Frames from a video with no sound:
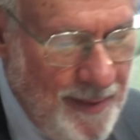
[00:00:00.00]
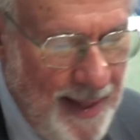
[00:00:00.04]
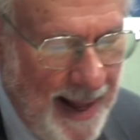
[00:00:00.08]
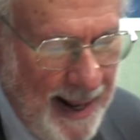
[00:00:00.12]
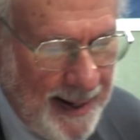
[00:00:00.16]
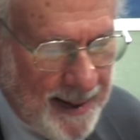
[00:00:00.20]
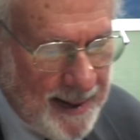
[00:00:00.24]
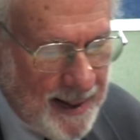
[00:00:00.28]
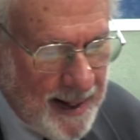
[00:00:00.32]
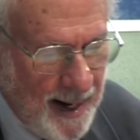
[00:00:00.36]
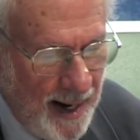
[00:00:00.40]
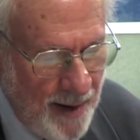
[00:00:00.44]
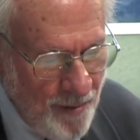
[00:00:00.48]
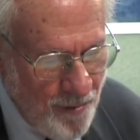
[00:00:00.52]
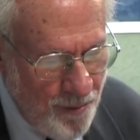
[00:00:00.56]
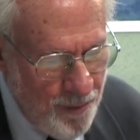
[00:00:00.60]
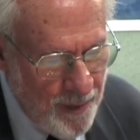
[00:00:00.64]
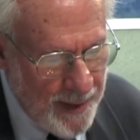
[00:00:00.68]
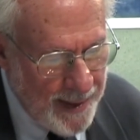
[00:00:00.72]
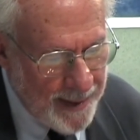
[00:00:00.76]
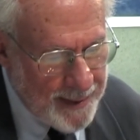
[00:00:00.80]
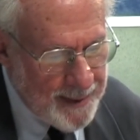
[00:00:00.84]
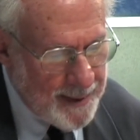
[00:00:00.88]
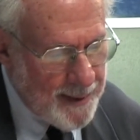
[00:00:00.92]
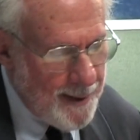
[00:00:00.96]
that
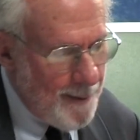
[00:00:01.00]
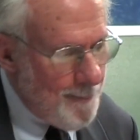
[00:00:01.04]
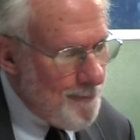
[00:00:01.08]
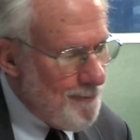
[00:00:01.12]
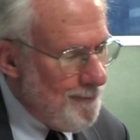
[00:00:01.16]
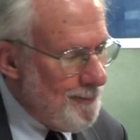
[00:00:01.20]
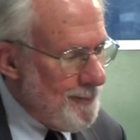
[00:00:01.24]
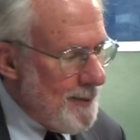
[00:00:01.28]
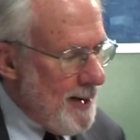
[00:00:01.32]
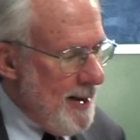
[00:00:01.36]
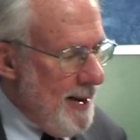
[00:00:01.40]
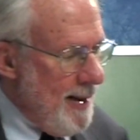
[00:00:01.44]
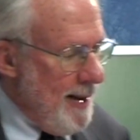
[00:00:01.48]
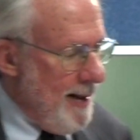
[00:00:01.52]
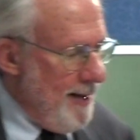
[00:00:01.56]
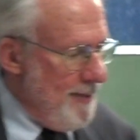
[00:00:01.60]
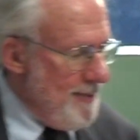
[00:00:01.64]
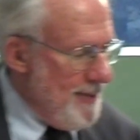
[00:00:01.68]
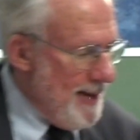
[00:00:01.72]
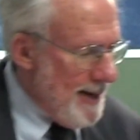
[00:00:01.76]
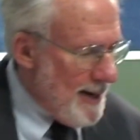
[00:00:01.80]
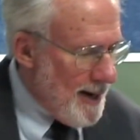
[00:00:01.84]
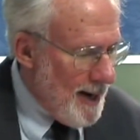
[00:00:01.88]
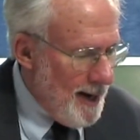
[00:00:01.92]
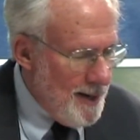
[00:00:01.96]
conflict
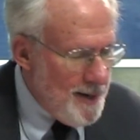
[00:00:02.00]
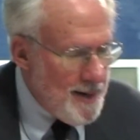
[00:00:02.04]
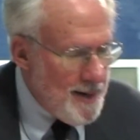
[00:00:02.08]
that a